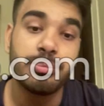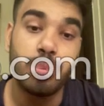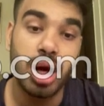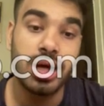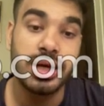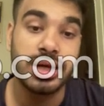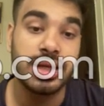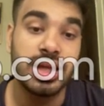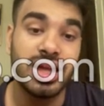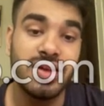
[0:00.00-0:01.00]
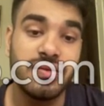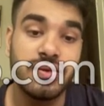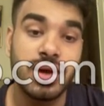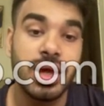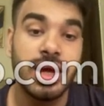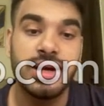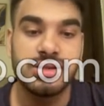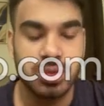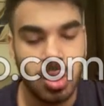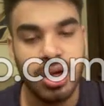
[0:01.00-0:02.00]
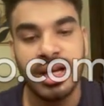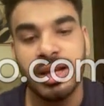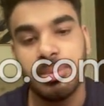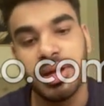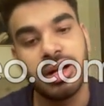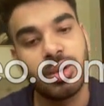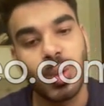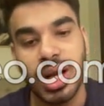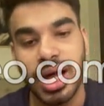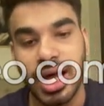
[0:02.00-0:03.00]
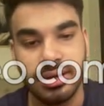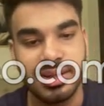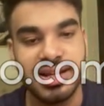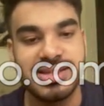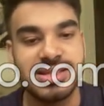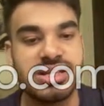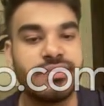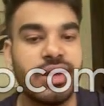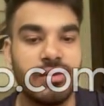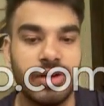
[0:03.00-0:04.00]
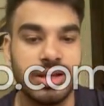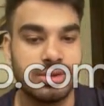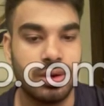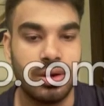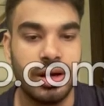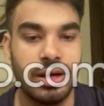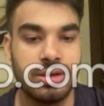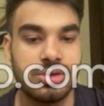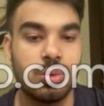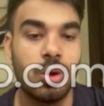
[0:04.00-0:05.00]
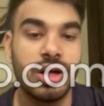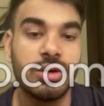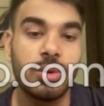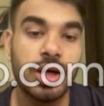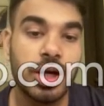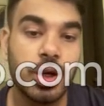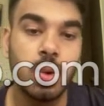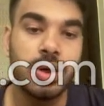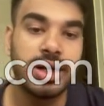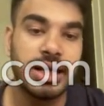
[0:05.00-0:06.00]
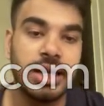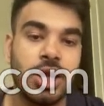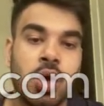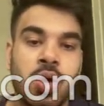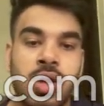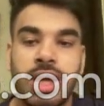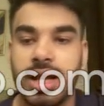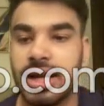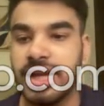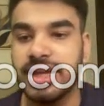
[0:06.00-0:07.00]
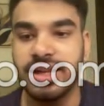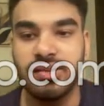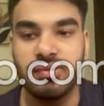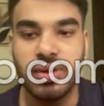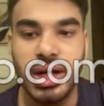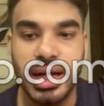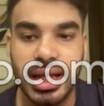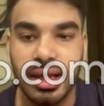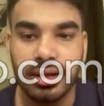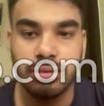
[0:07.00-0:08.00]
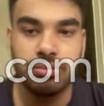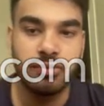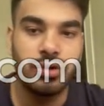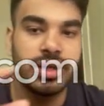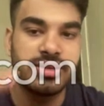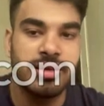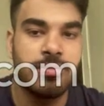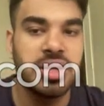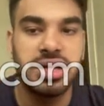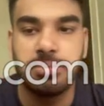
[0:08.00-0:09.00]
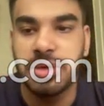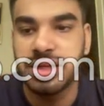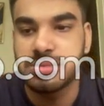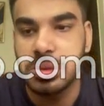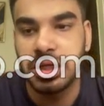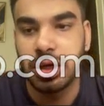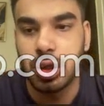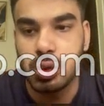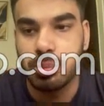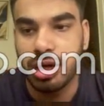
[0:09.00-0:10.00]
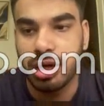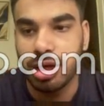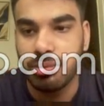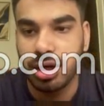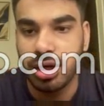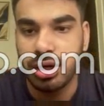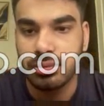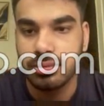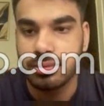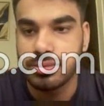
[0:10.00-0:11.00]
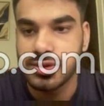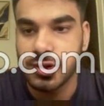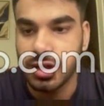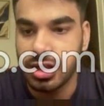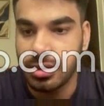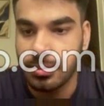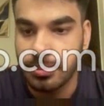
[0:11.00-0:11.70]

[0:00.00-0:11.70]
But if it is not leap year, it would add 365 days. All right. So what it would do till now, like if we take, for example, let me explain it to you part by part. Sorry.